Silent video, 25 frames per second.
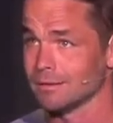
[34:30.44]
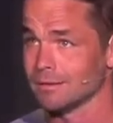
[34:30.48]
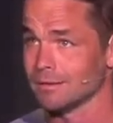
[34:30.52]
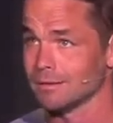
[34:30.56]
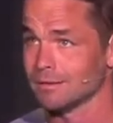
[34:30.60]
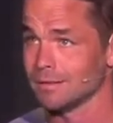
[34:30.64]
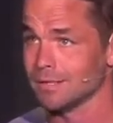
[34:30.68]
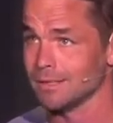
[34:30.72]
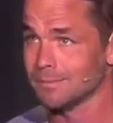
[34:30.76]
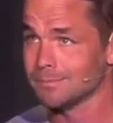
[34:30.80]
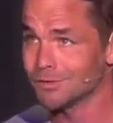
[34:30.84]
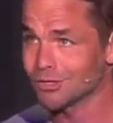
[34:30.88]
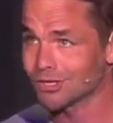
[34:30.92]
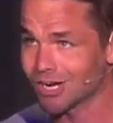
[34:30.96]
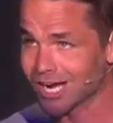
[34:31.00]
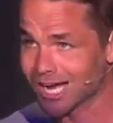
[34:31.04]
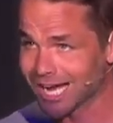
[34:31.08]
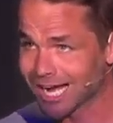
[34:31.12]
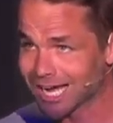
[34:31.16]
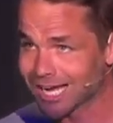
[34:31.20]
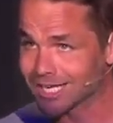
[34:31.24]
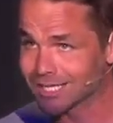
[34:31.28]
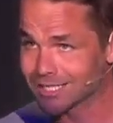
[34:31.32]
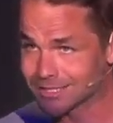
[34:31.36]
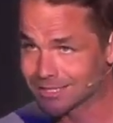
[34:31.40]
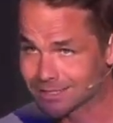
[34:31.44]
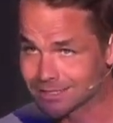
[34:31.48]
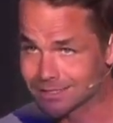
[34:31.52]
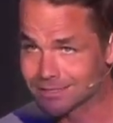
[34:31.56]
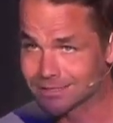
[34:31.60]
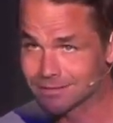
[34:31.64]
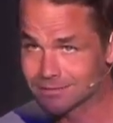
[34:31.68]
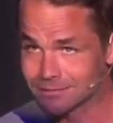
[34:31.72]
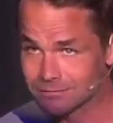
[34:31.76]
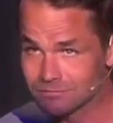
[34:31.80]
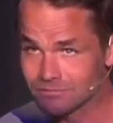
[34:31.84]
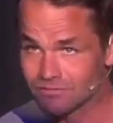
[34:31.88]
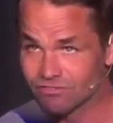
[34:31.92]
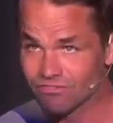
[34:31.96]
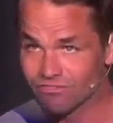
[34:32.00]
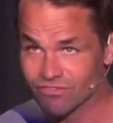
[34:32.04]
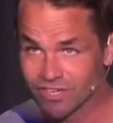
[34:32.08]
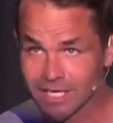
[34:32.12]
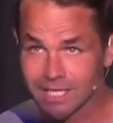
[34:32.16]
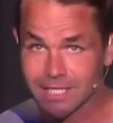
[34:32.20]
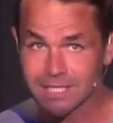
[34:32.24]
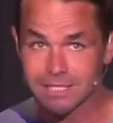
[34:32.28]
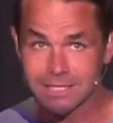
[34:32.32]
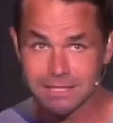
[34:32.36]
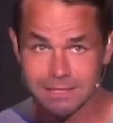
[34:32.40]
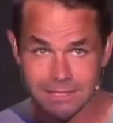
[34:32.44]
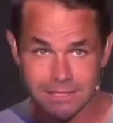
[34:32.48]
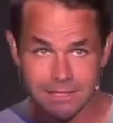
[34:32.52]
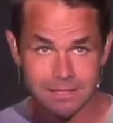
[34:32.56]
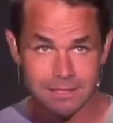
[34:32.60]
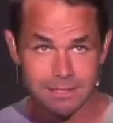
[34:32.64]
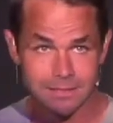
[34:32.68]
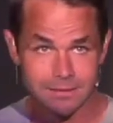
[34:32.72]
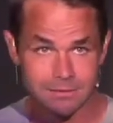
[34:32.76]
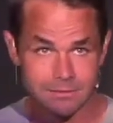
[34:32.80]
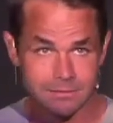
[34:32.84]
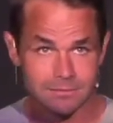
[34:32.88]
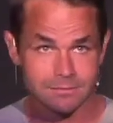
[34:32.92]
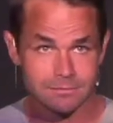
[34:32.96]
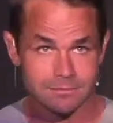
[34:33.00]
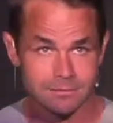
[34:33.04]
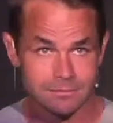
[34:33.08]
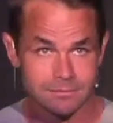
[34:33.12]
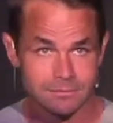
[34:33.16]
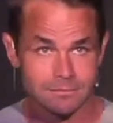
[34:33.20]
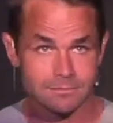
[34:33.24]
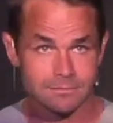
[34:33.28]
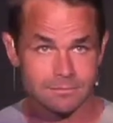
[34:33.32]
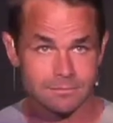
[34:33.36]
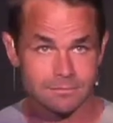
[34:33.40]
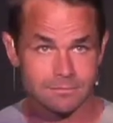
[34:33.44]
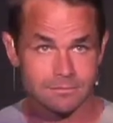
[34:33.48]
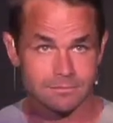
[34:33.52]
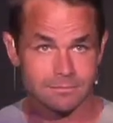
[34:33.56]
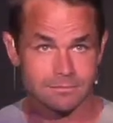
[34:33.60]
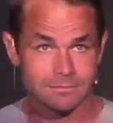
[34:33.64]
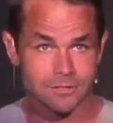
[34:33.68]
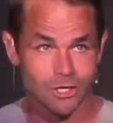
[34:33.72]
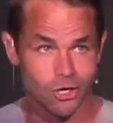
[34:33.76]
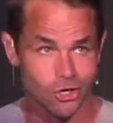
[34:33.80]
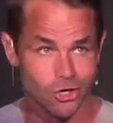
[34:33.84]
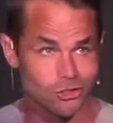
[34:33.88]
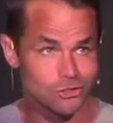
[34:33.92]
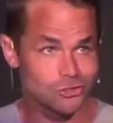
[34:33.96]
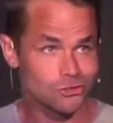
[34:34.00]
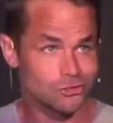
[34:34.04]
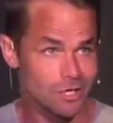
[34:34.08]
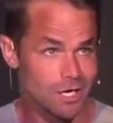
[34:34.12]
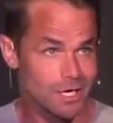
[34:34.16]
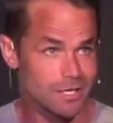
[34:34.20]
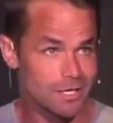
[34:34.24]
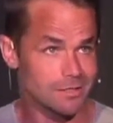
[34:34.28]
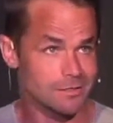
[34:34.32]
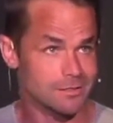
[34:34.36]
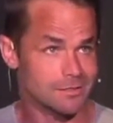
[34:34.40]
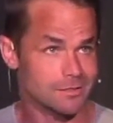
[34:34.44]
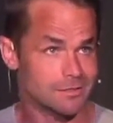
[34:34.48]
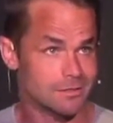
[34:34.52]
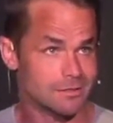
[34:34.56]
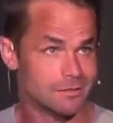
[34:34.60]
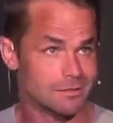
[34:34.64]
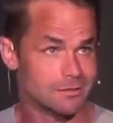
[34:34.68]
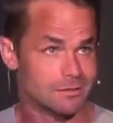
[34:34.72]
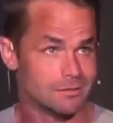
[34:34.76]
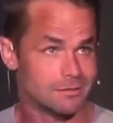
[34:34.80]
Keep your eyes fixed on Christ.